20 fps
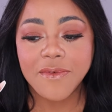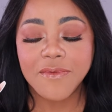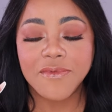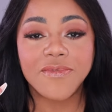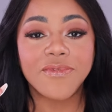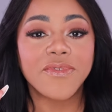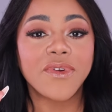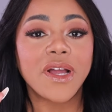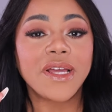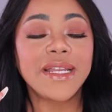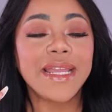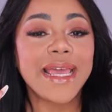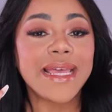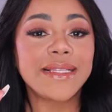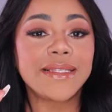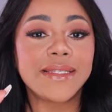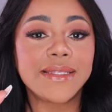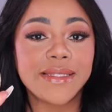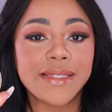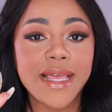front
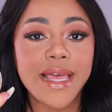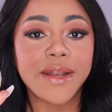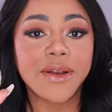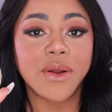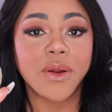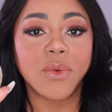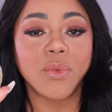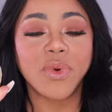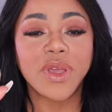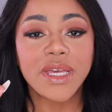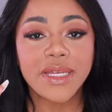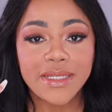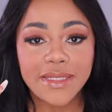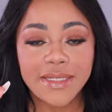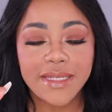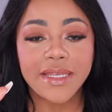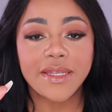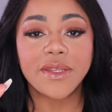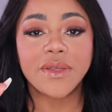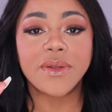and center we
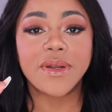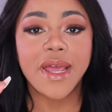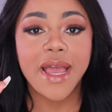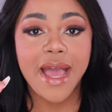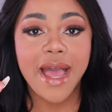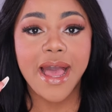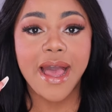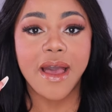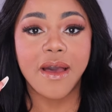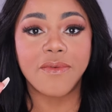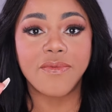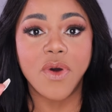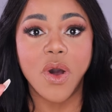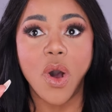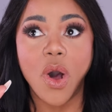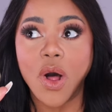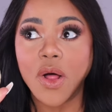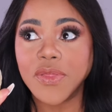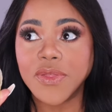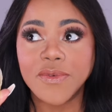continue to have
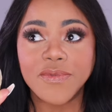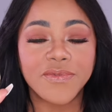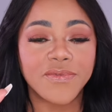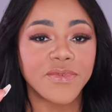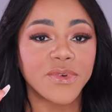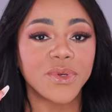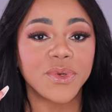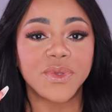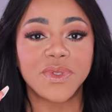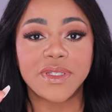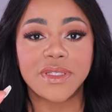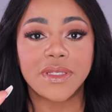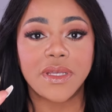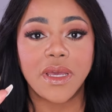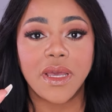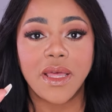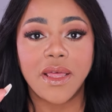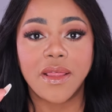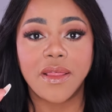all the fruits